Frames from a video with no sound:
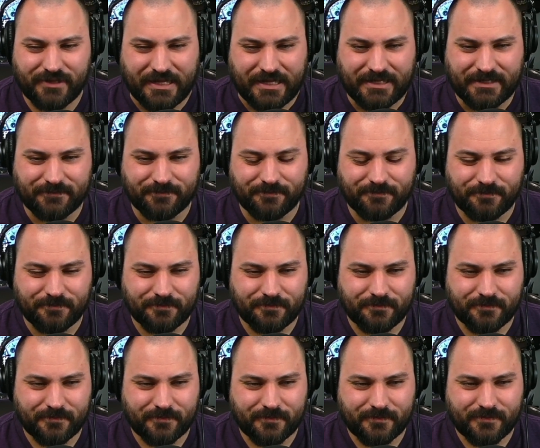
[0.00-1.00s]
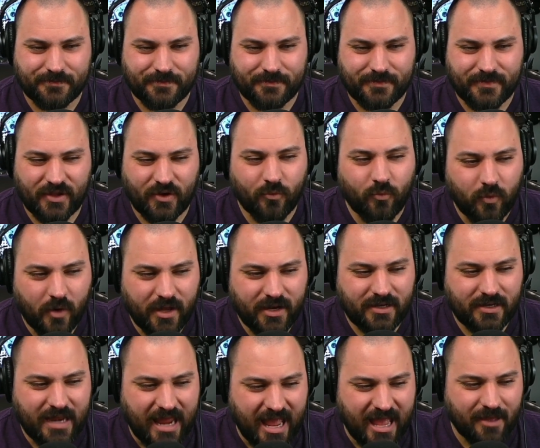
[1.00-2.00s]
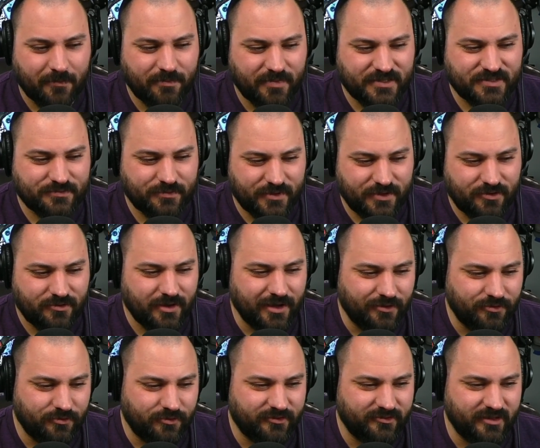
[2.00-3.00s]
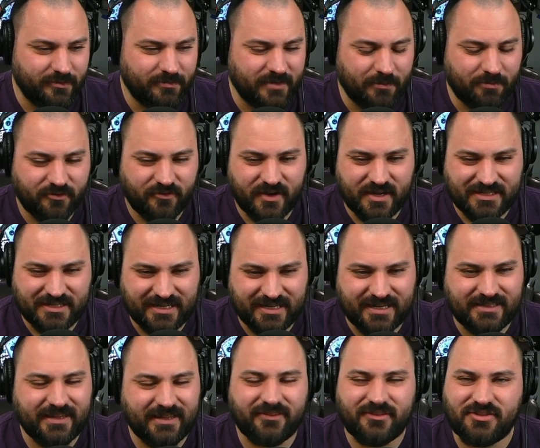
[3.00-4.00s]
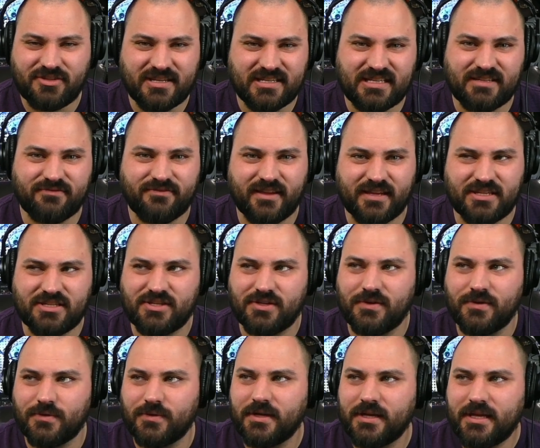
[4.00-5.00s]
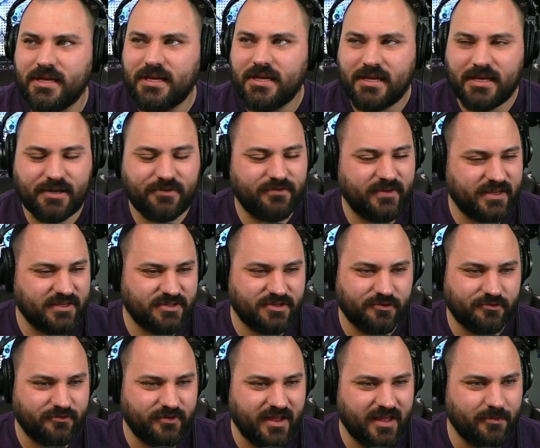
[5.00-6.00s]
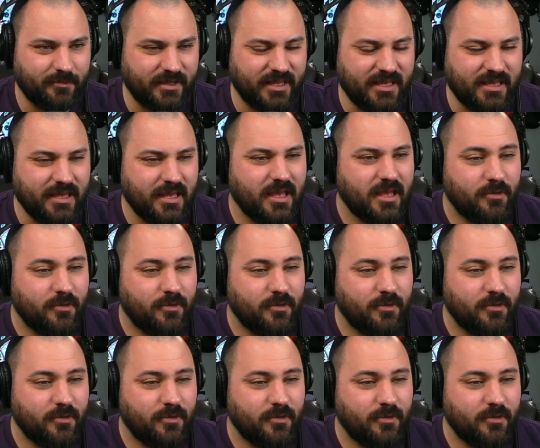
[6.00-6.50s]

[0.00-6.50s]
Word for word: Um, what happens when you go through sleep deprivation. It doesn't just affect you, it affects your family.